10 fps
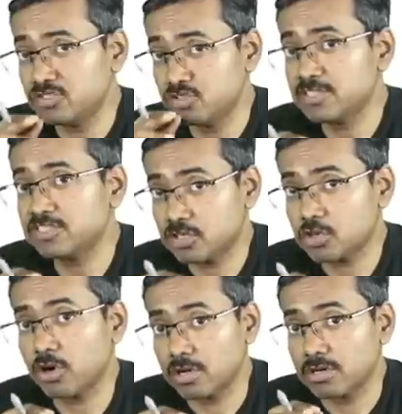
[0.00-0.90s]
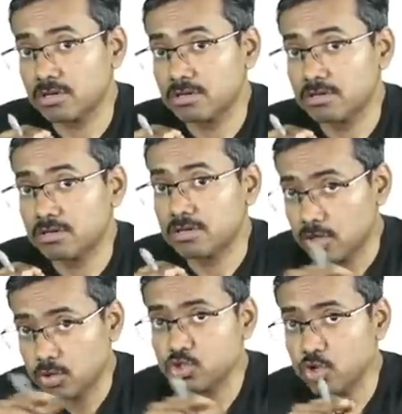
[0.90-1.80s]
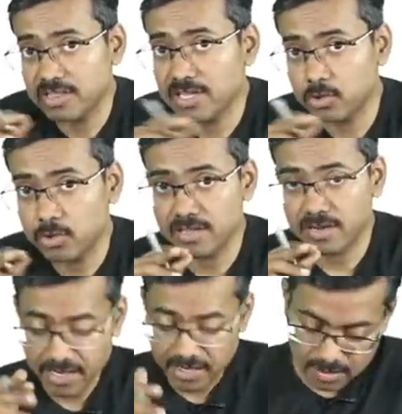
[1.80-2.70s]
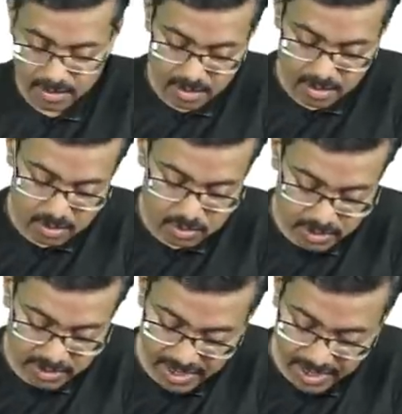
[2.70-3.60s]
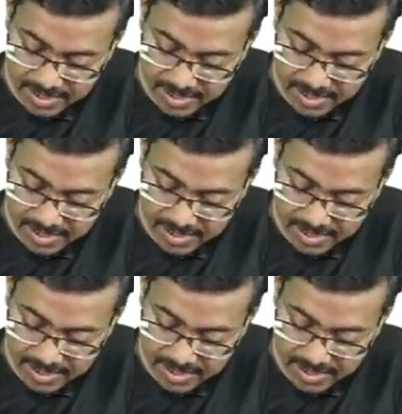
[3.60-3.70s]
needs to be strong to join them together, right? So it